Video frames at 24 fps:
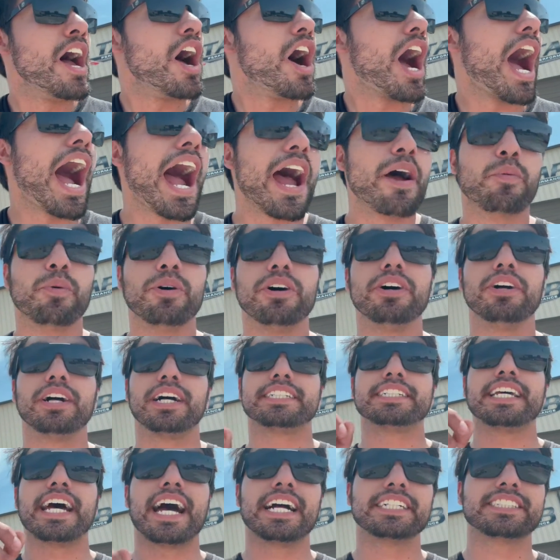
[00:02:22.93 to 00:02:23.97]
I will
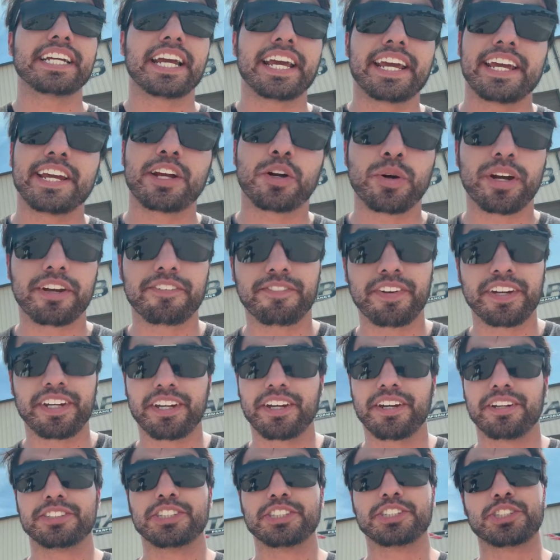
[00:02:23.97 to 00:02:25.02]
attach a quick
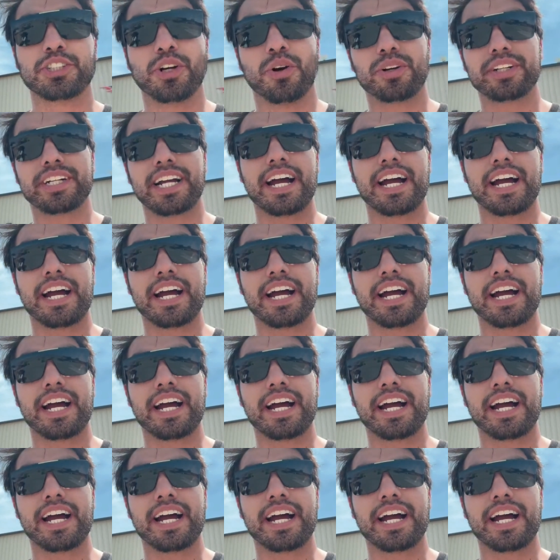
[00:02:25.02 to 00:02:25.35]
video just showing